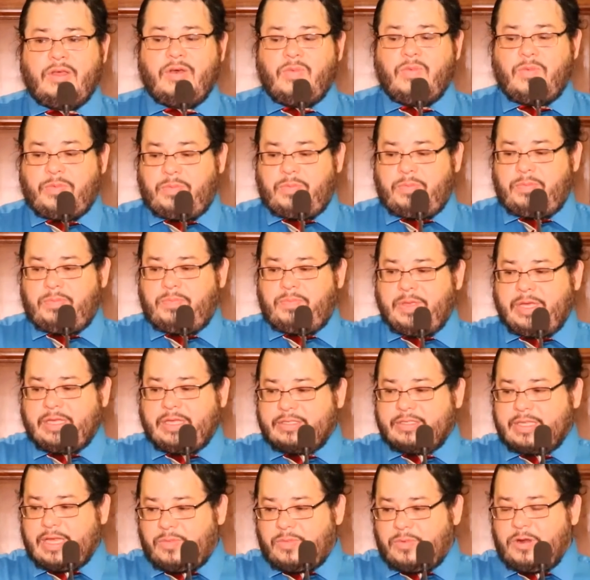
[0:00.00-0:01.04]
Well,
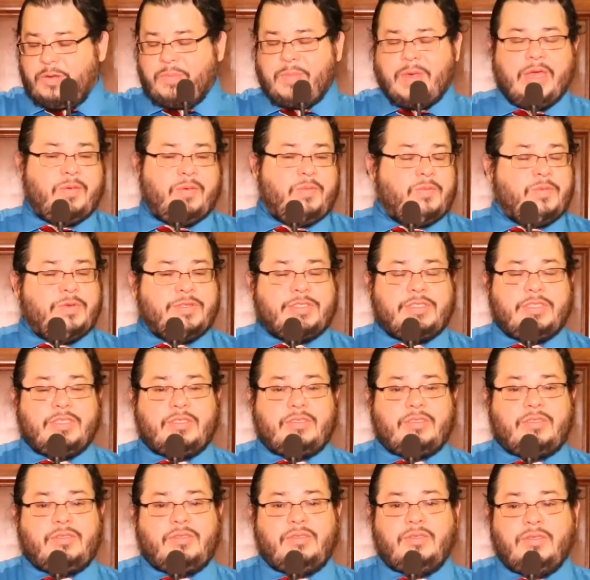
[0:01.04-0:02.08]
because that roommate
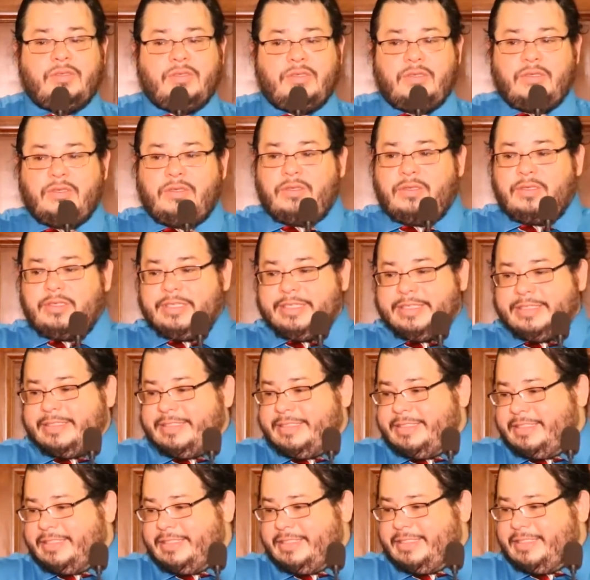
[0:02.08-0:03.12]
was
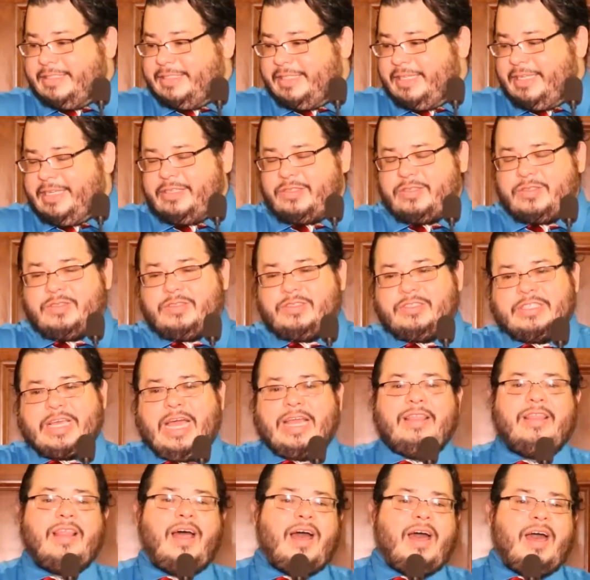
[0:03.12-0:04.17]
he
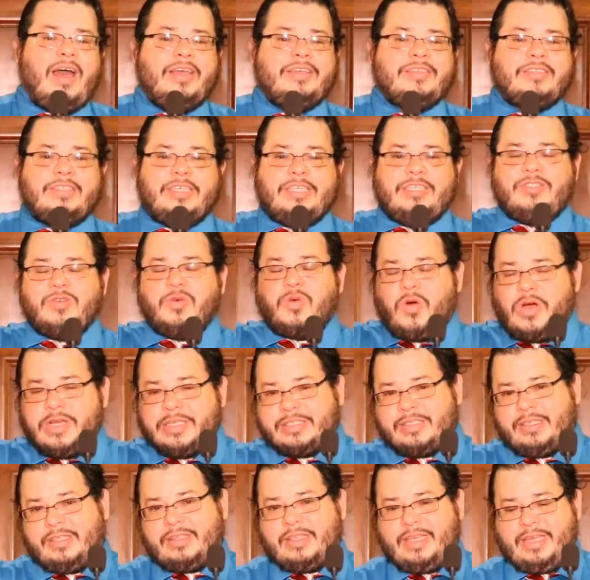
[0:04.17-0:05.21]
said lies, he
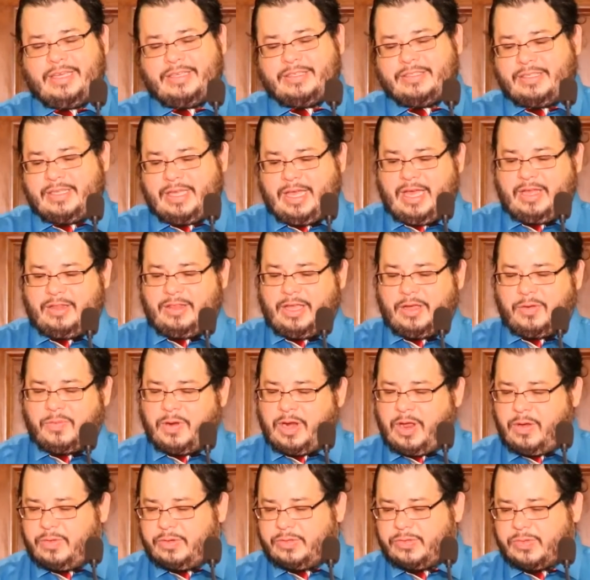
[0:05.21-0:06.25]
twisted things, and
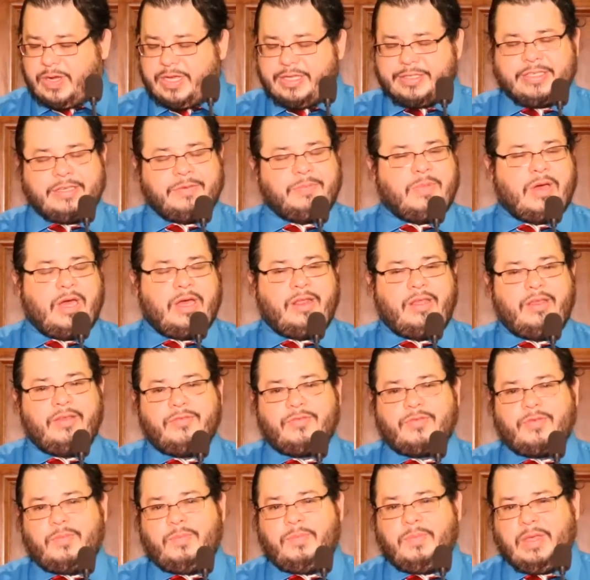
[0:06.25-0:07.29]
when I was raising money
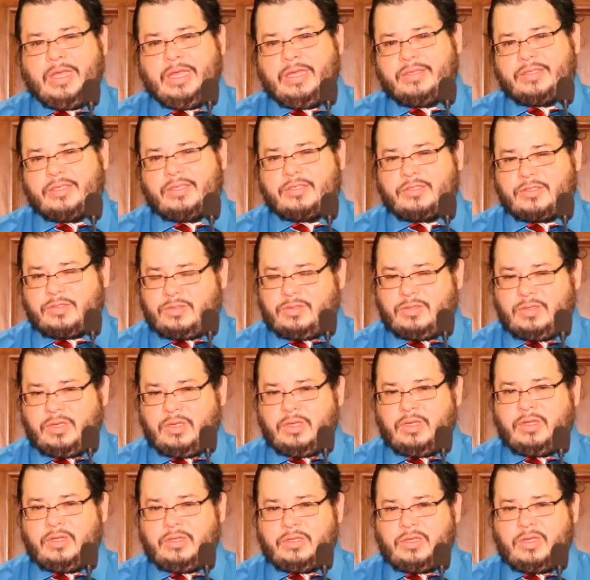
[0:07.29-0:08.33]
for me
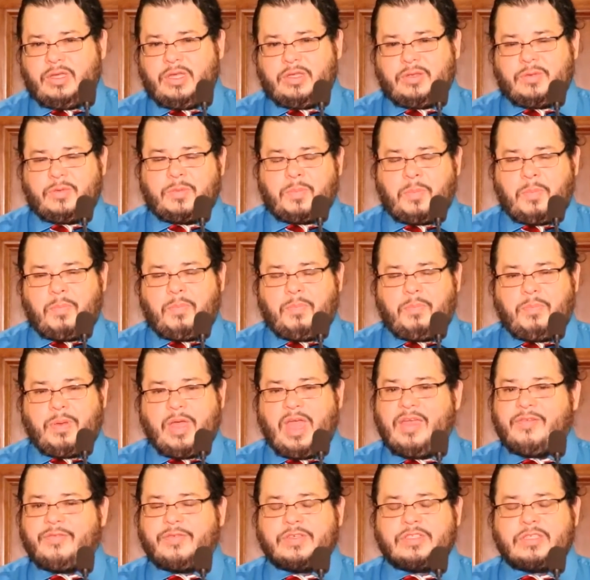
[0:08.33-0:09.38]
to
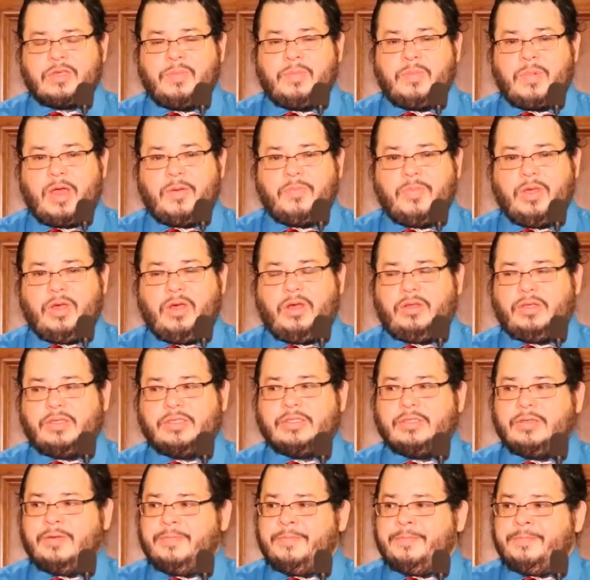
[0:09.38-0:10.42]
pay for some of my bills,